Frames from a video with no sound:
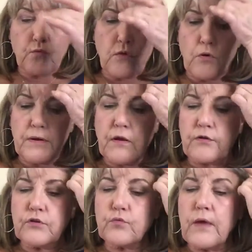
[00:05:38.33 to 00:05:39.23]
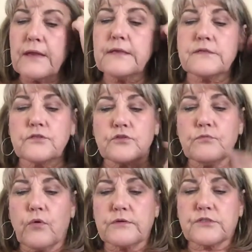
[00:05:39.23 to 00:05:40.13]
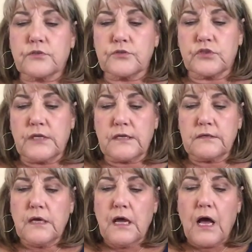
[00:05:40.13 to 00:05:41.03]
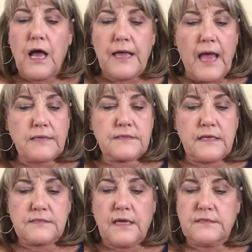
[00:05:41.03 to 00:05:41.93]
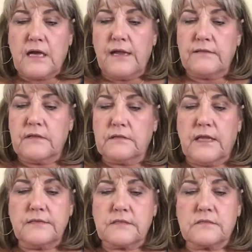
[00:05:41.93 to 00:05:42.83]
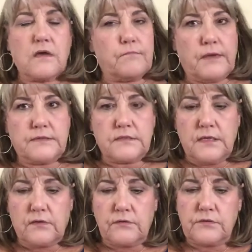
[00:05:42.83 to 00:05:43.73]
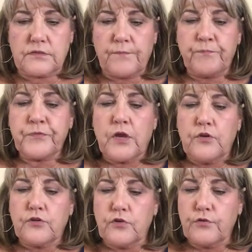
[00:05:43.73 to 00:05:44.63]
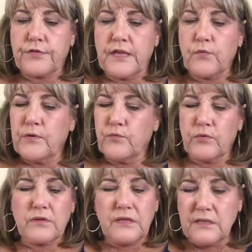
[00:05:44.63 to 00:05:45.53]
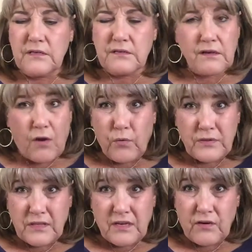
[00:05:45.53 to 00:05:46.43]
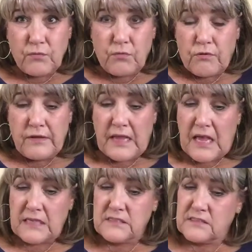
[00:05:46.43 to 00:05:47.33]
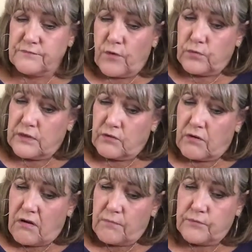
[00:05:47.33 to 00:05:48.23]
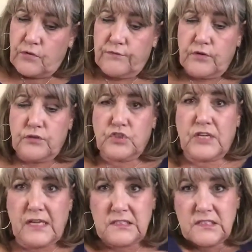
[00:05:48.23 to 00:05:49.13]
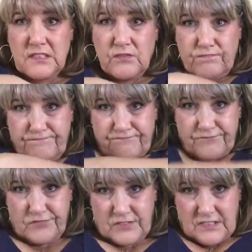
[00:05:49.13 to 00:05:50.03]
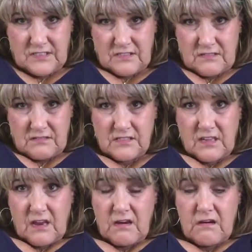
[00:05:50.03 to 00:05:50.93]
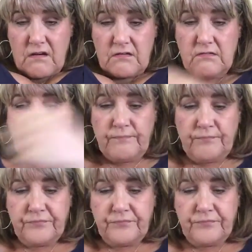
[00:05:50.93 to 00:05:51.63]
Rory, are you ready to do more searching? I ask as I tighten the laces on my sneakers. Do you think we really need to go in there? Rory asks, folding her arms over her chest. She's a little scared.